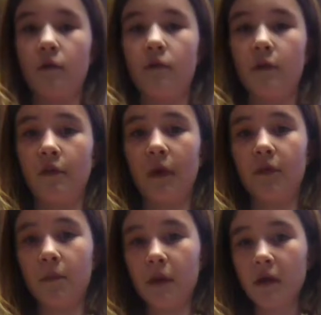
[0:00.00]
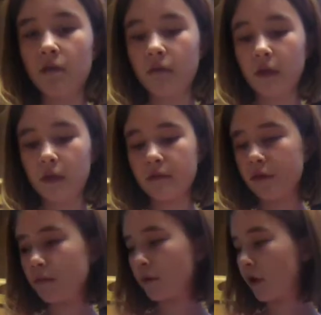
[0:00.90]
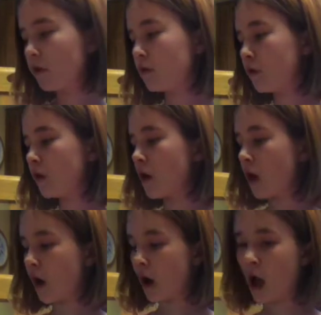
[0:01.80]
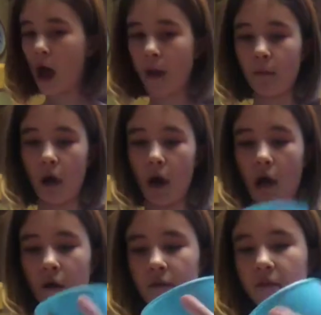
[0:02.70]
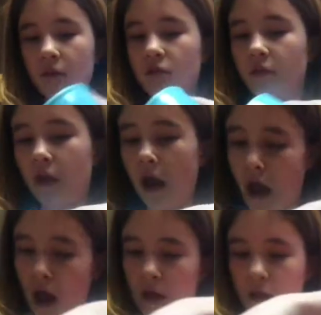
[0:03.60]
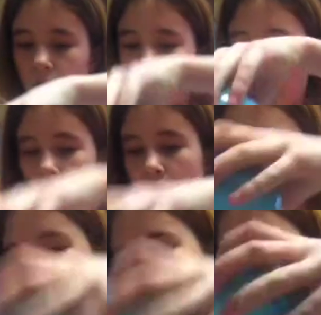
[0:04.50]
This recipe is really simple. I'm honestly just going to add in all of